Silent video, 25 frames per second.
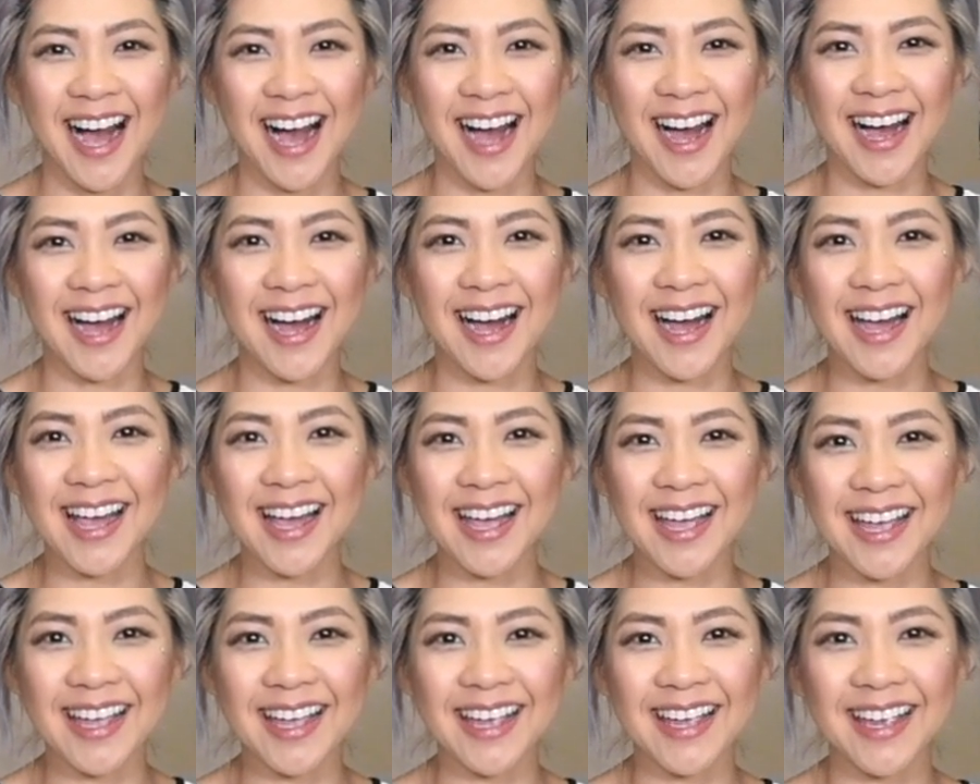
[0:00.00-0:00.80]

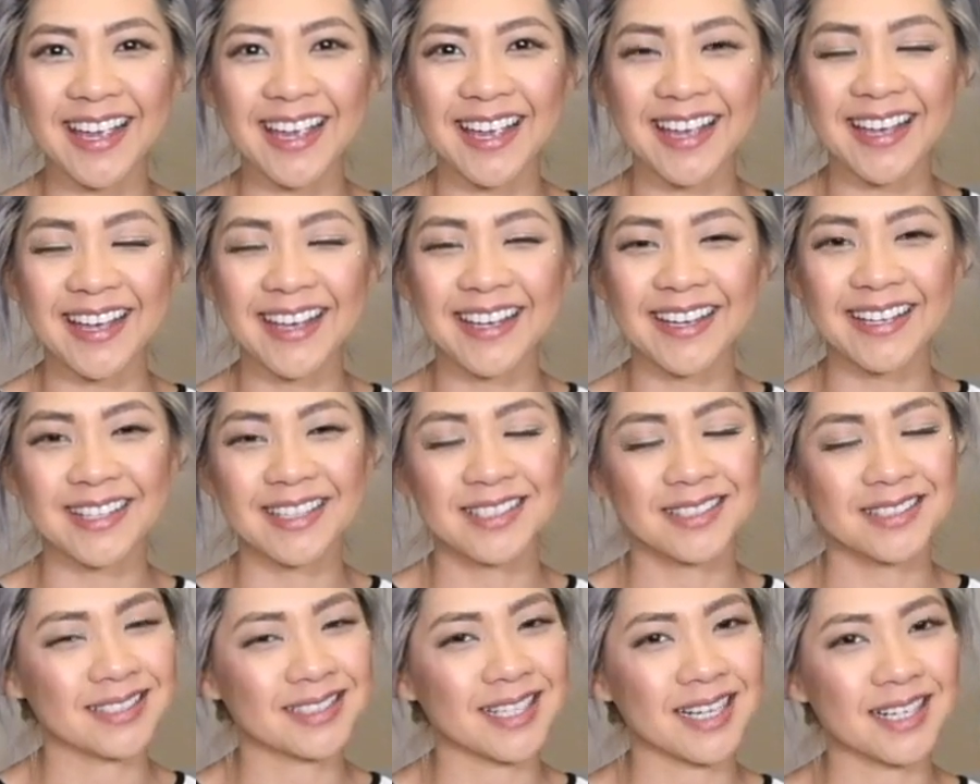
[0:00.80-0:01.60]
I
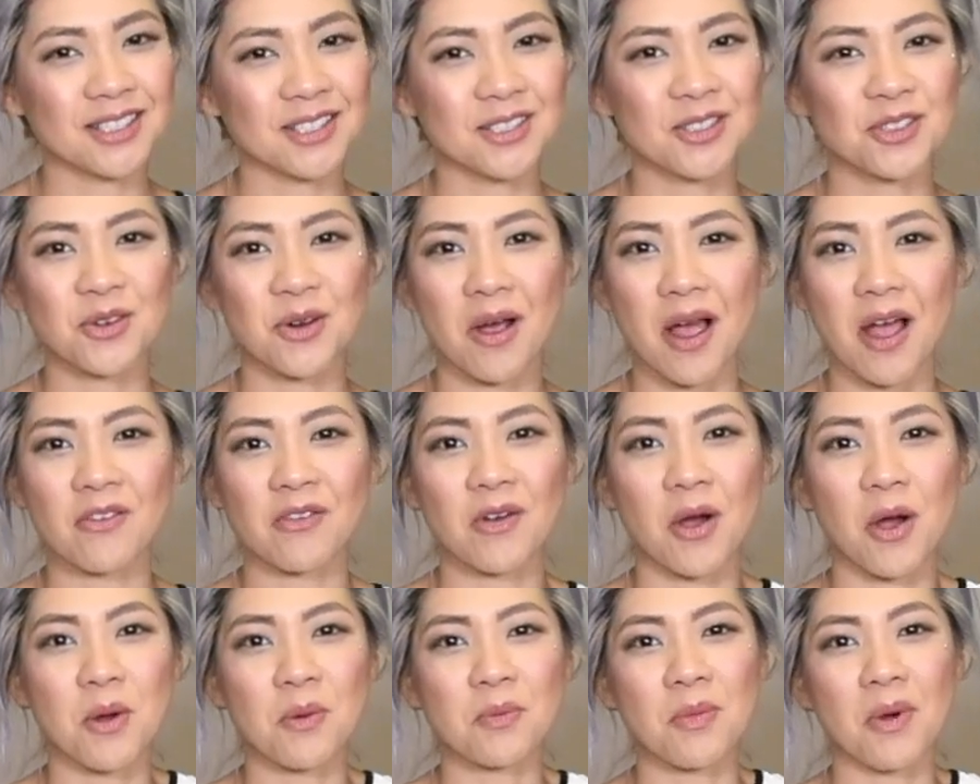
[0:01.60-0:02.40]
started to
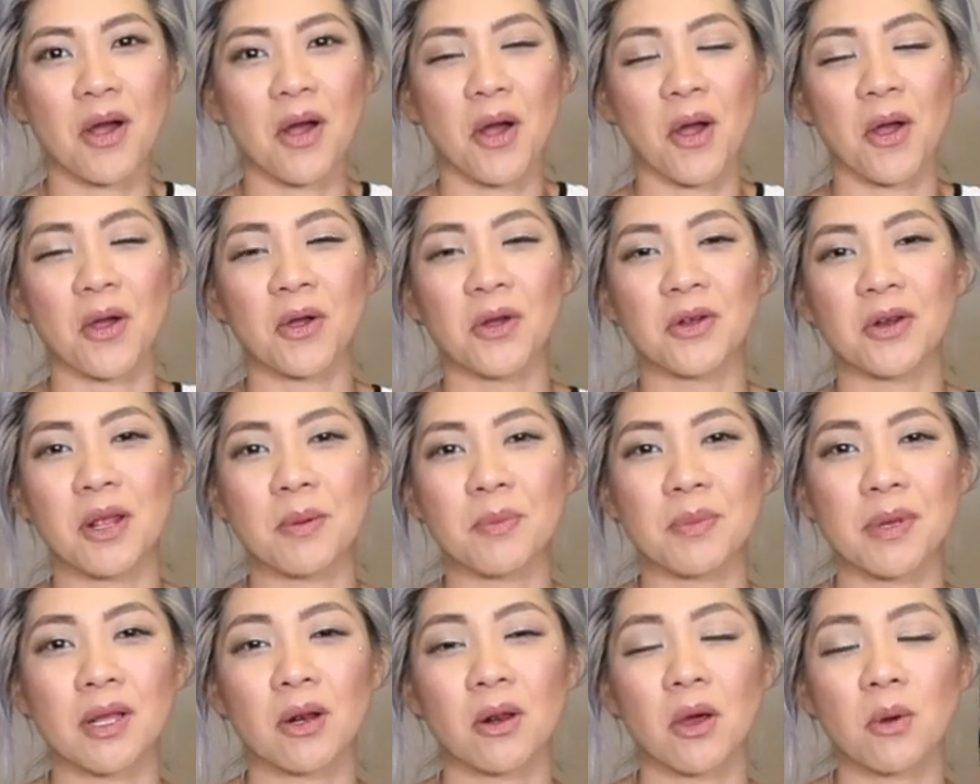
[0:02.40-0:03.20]
drive on my own
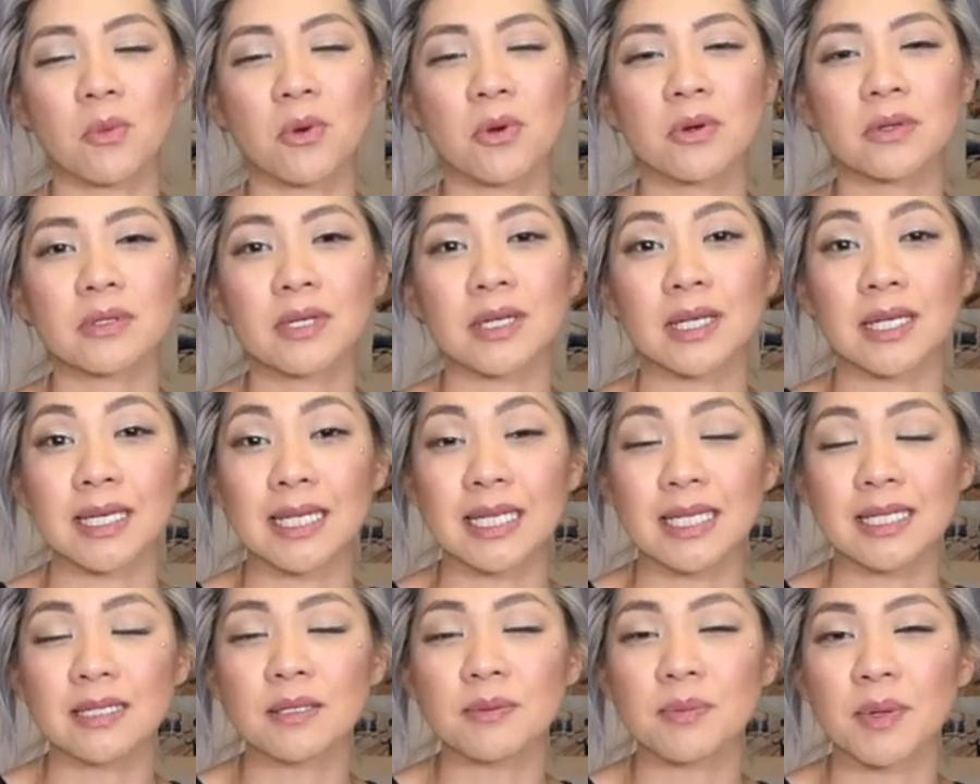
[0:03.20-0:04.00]
and be a lot more
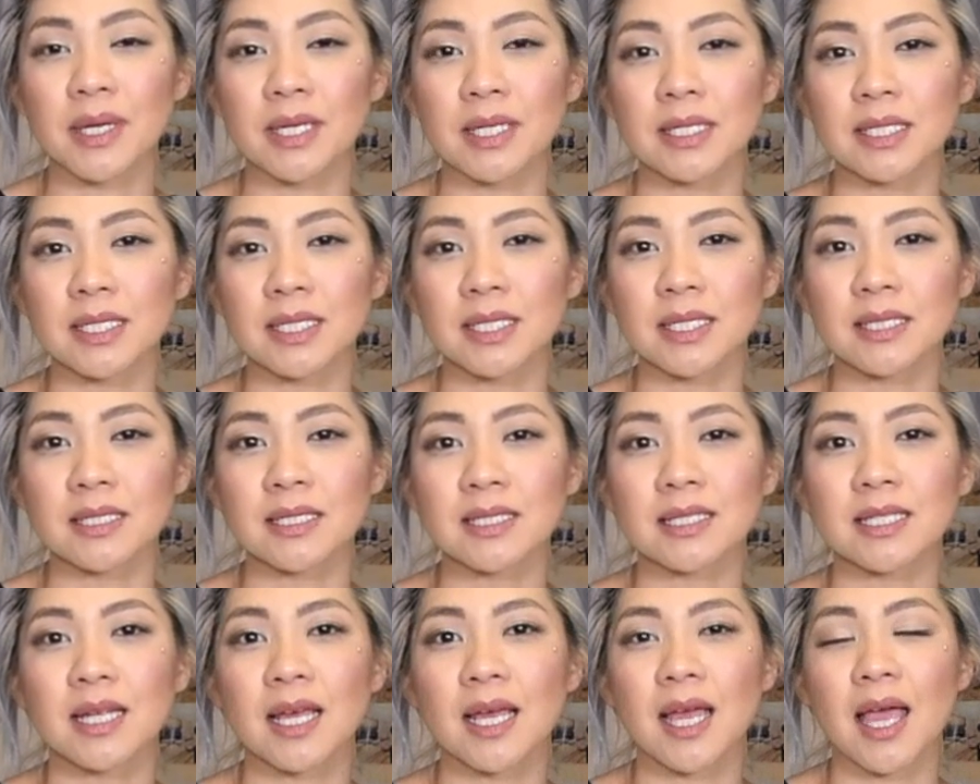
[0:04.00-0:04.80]

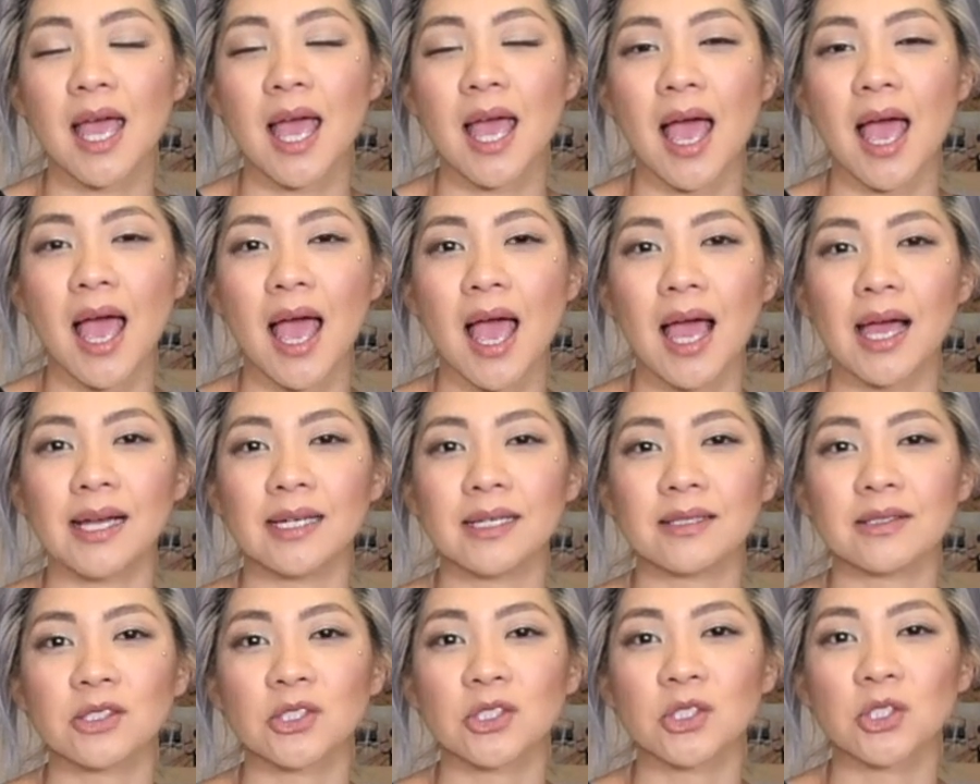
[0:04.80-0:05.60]
independent
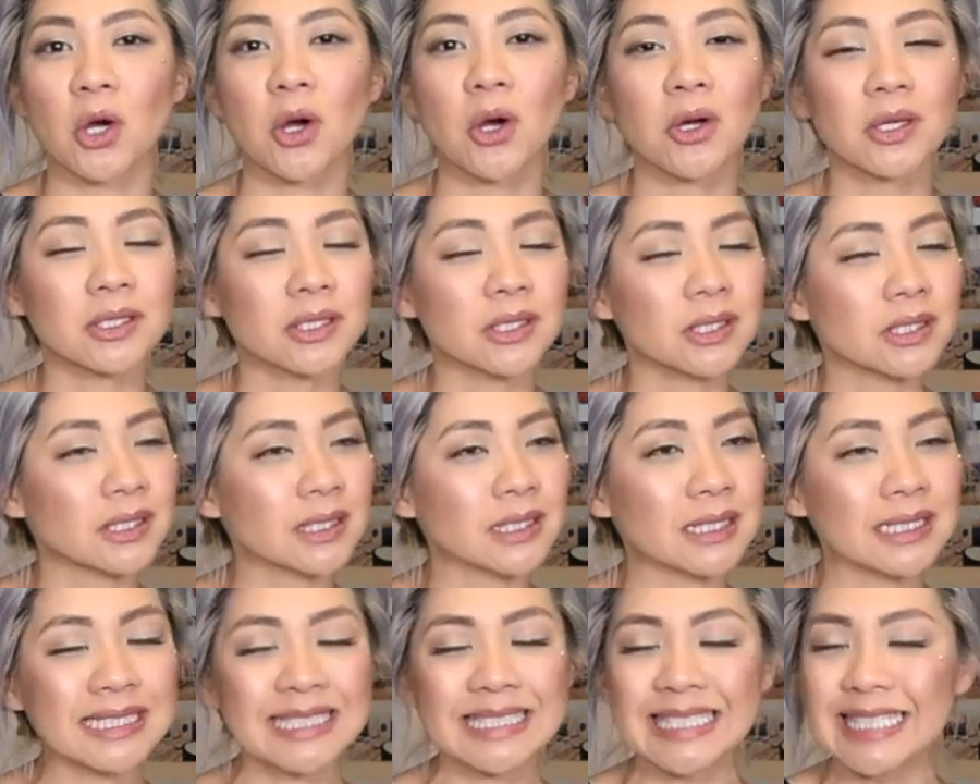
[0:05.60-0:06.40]
and not
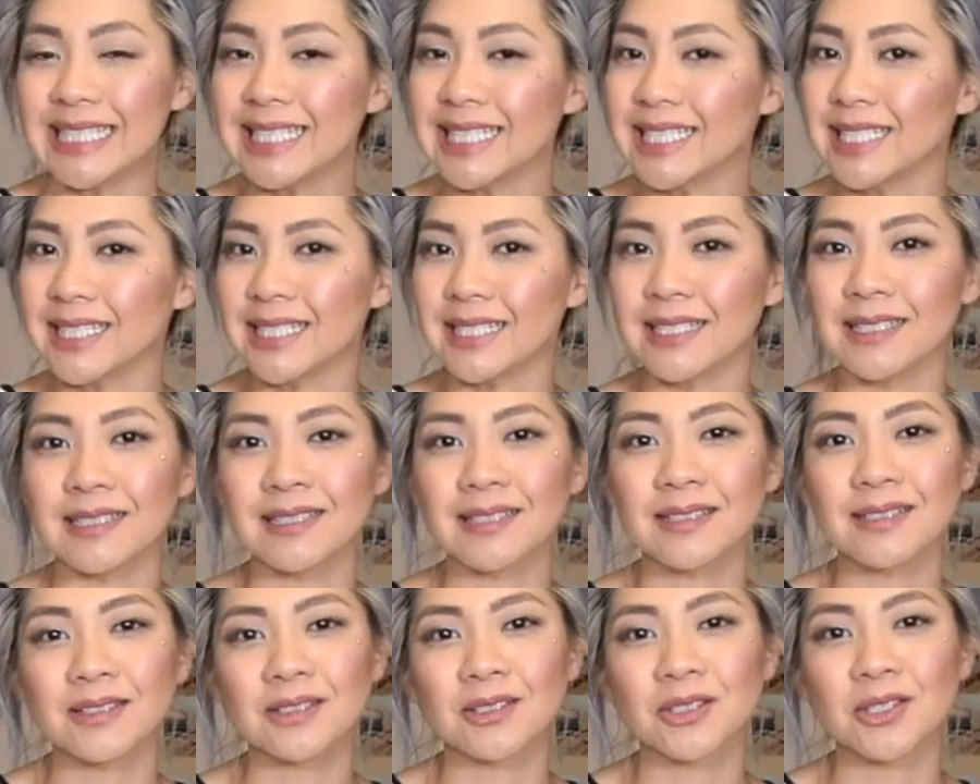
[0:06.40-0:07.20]

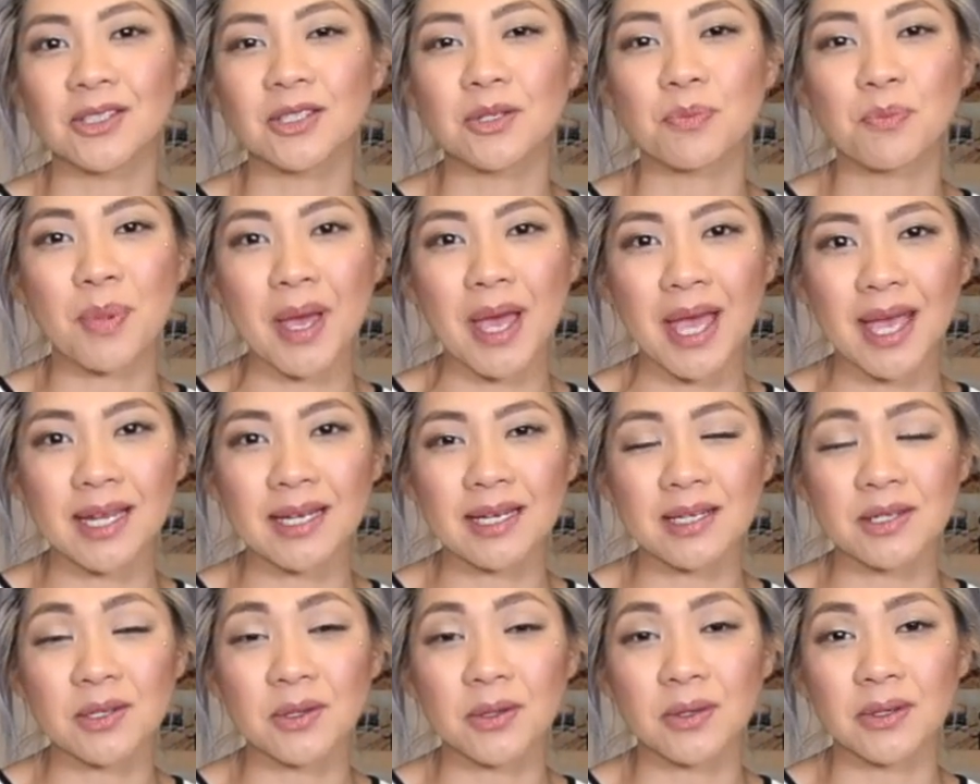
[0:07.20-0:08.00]
needing to
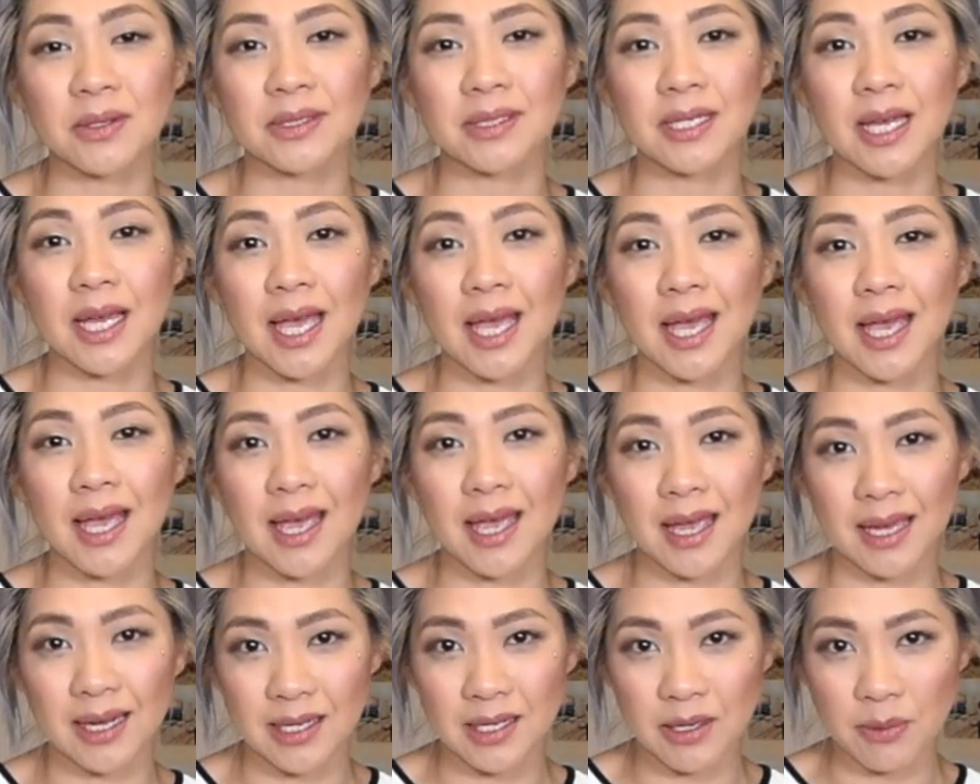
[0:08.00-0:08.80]
depend on
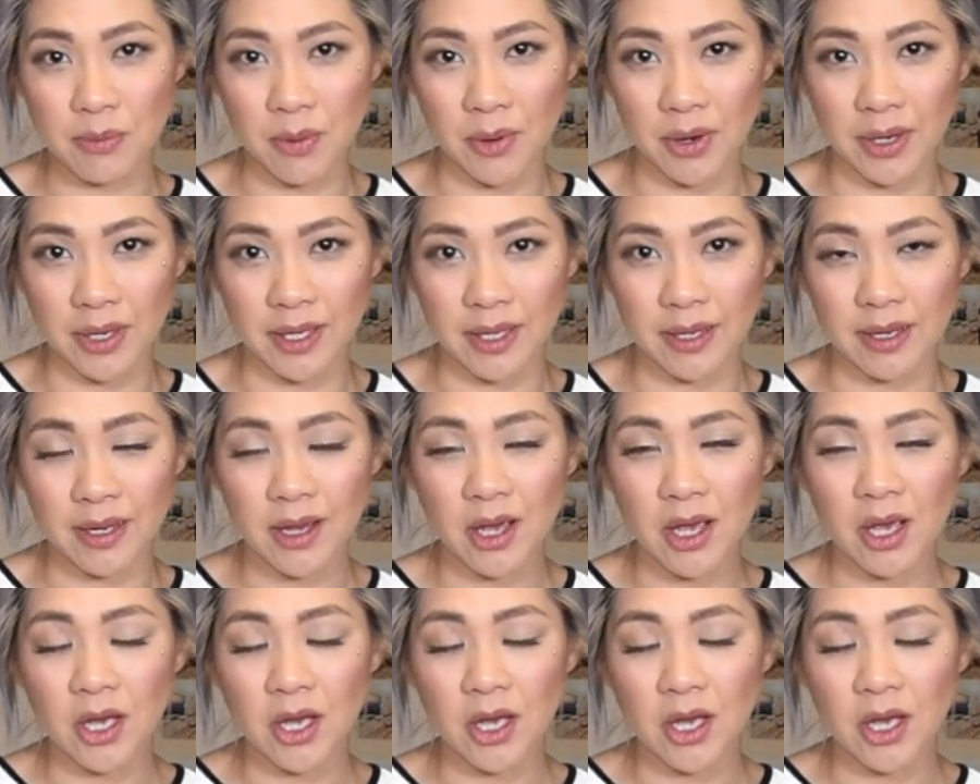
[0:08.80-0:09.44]
anybody.